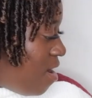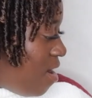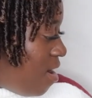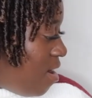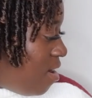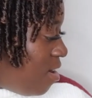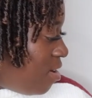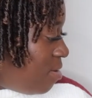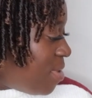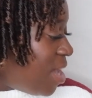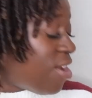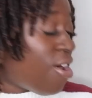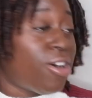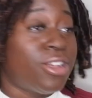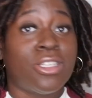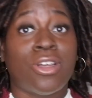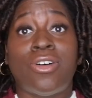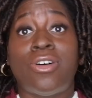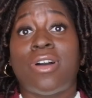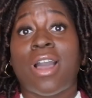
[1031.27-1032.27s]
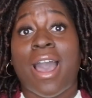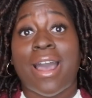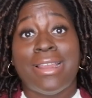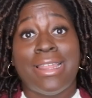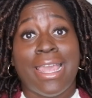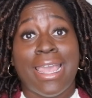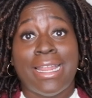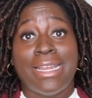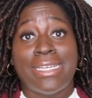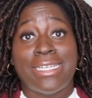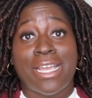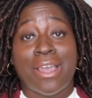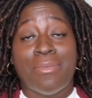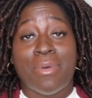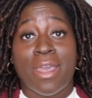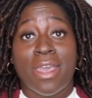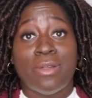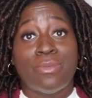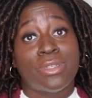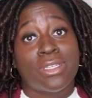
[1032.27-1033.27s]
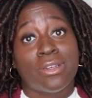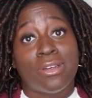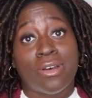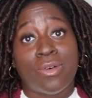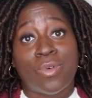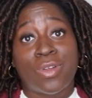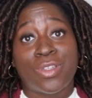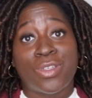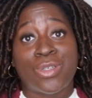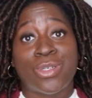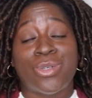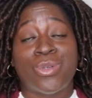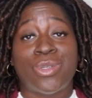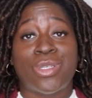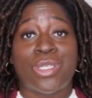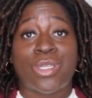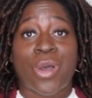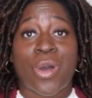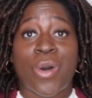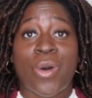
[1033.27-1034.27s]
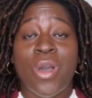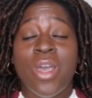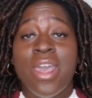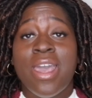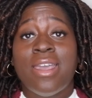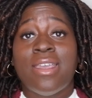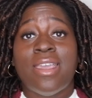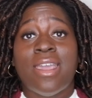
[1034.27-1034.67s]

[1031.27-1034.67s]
Um, and also cotton candy champagne was a good one too so